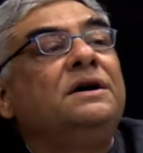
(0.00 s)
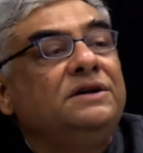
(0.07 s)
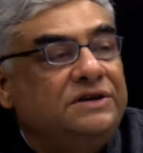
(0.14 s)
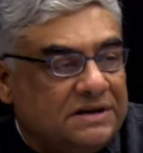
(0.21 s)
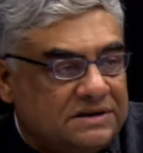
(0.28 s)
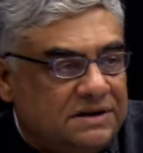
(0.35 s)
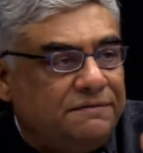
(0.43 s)

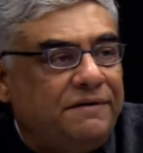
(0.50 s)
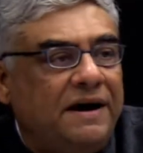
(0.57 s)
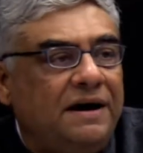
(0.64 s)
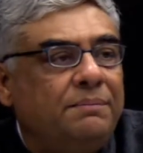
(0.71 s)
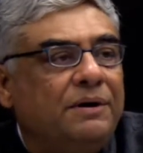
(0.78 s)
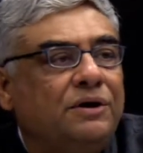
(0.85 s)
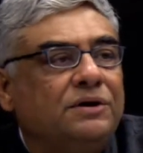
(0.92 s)

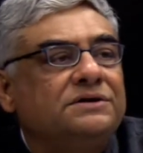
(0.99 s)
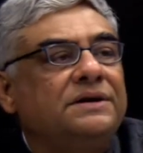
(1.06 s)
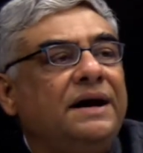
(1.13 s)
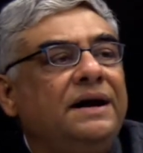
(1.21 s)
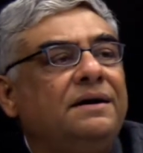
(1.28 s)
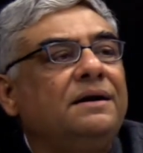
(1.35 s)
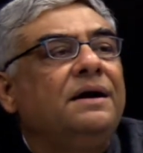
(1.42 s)
justified because
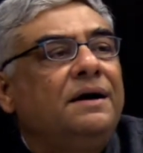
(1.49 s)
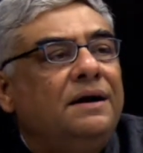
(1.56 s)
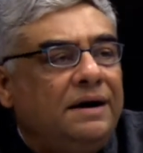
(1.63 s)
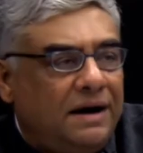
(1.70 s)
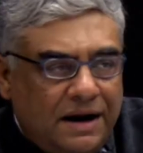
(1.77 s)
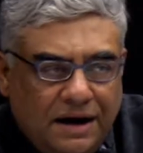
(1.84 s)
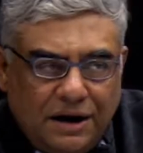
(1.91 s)
it
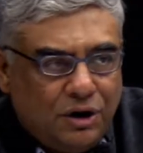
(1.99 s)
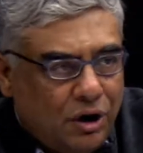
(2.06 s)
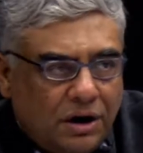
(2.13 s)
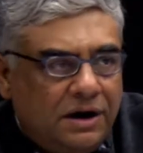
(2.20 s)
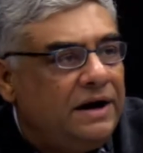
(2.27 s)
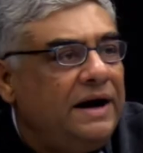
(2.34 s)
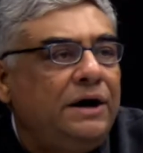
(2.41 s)
will
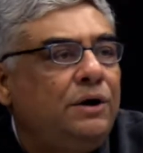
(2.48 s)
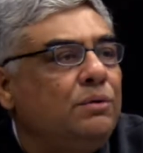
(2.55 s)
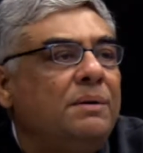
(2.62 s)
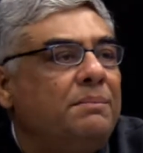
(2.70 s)
not lead to a